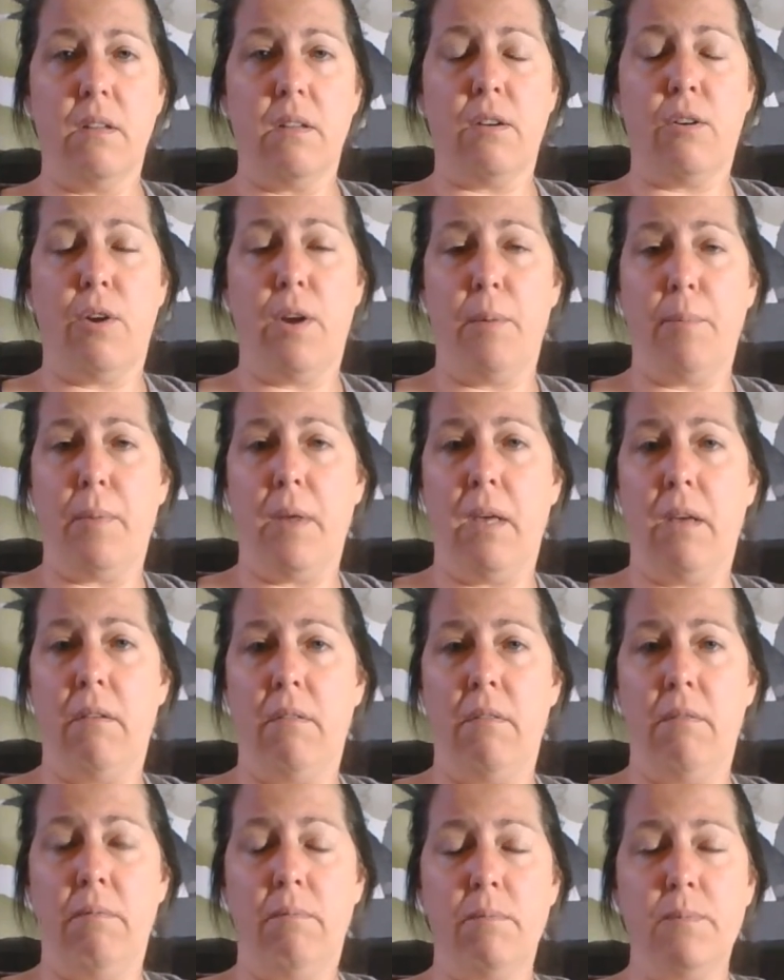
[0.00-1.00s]

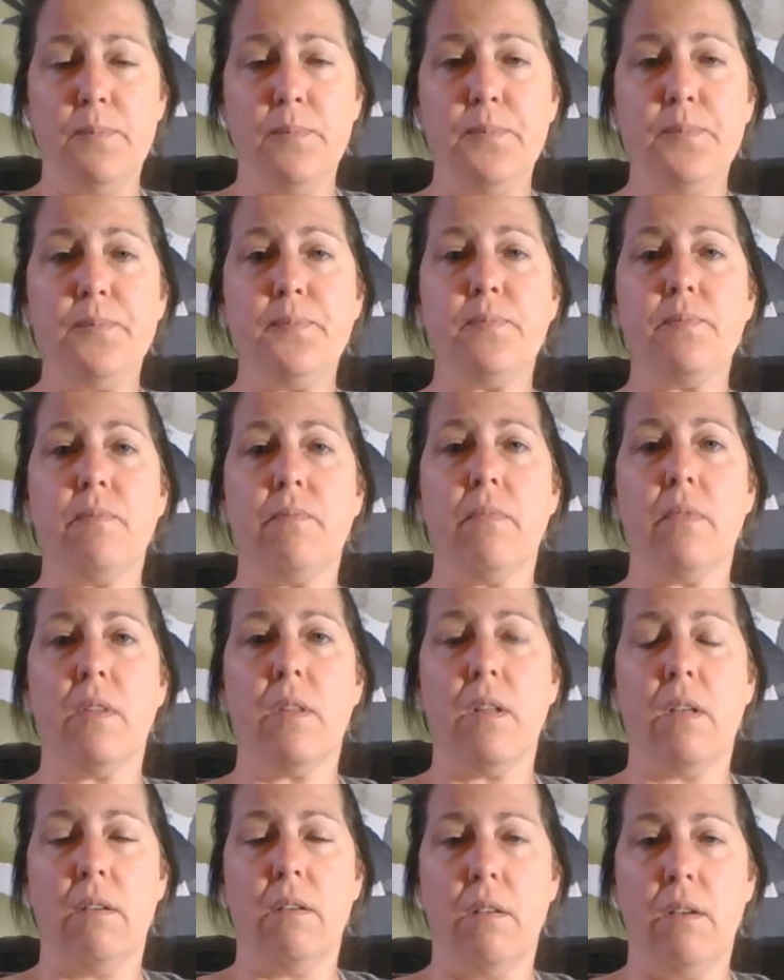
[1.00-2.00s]
cramping?
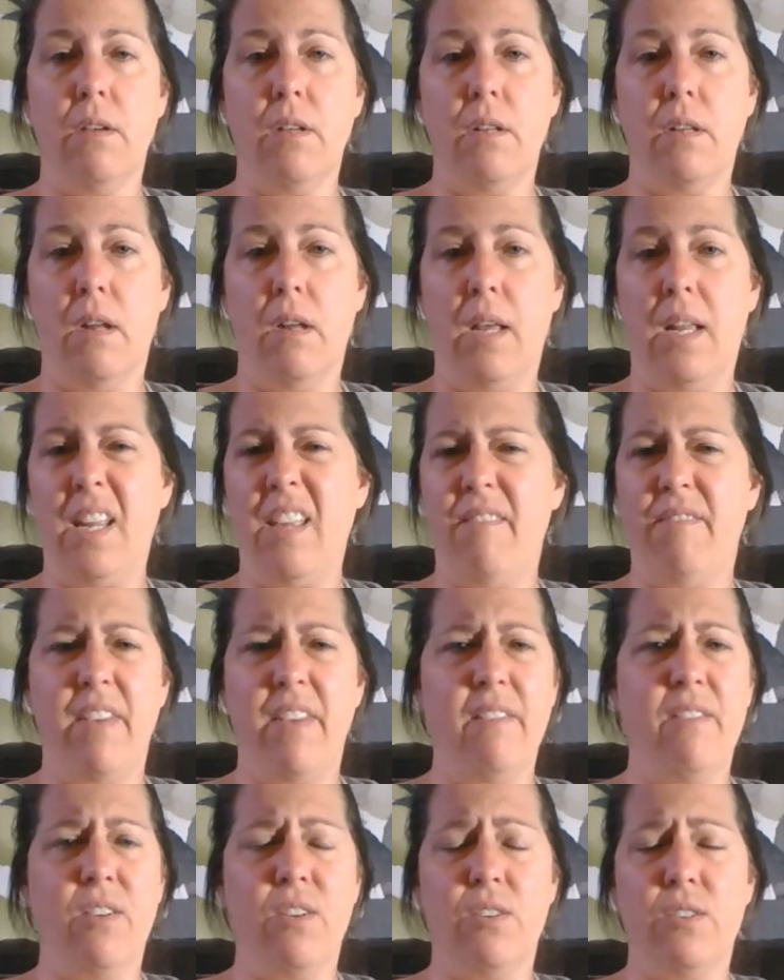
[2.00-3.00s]
Good. Any
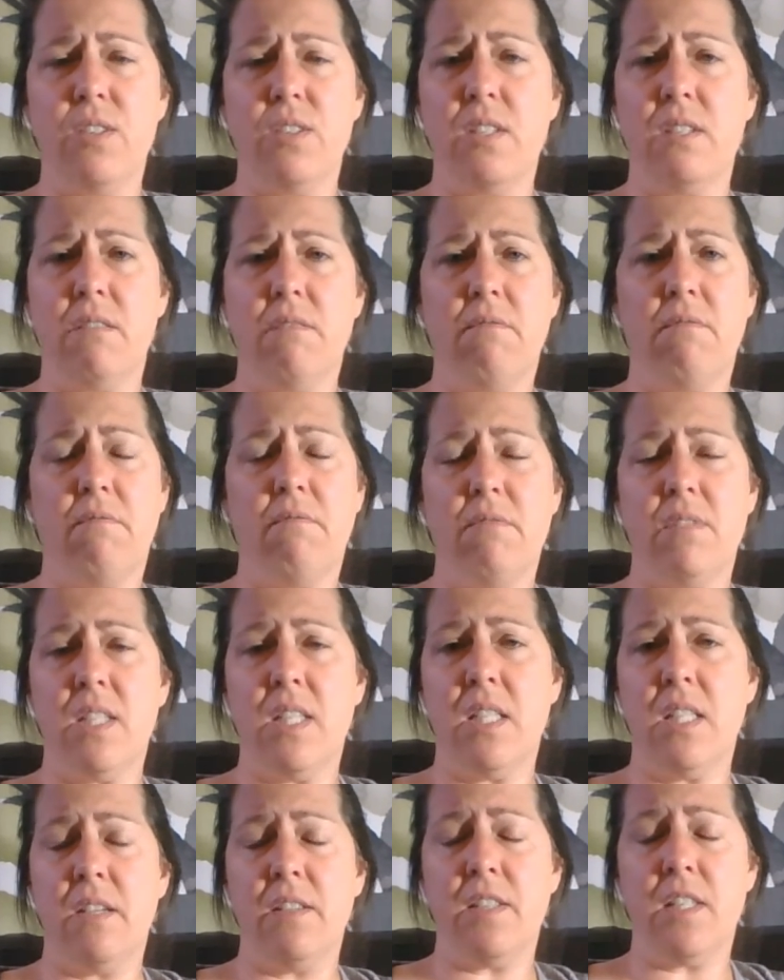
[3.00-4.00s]
fevers
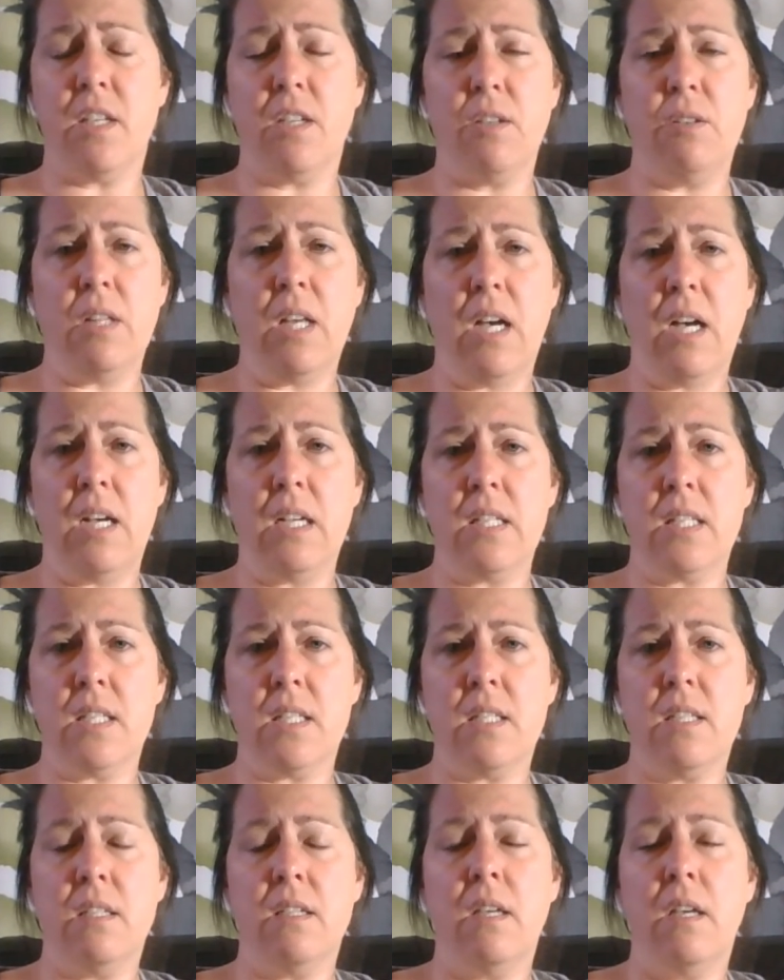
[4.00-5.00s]
since I saw you
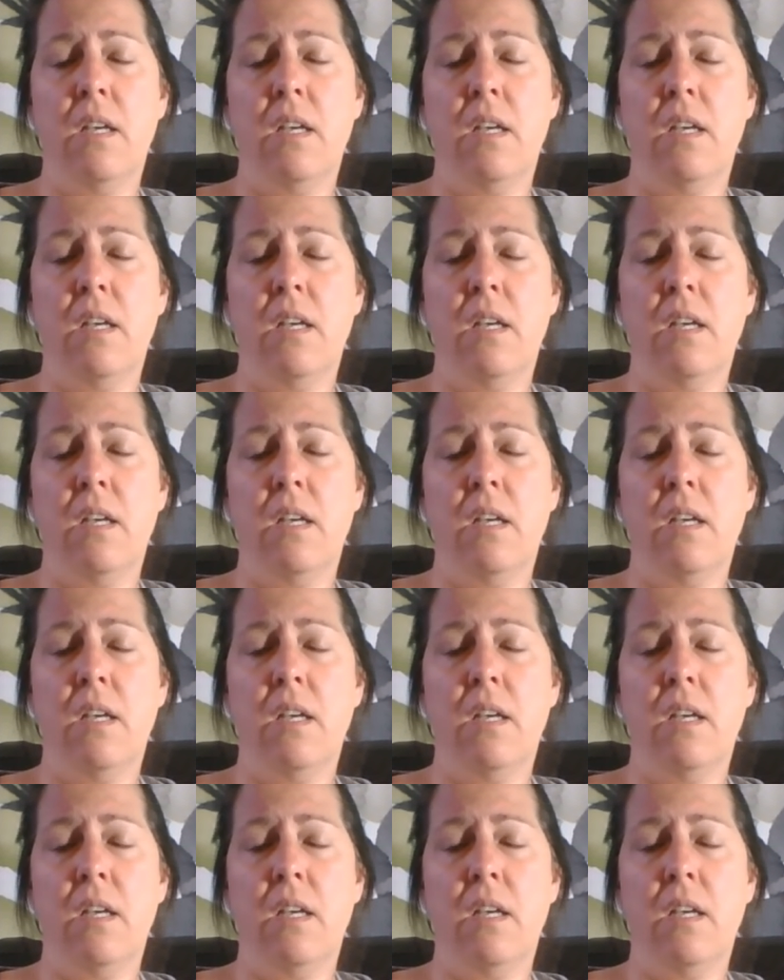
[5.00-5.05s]
last?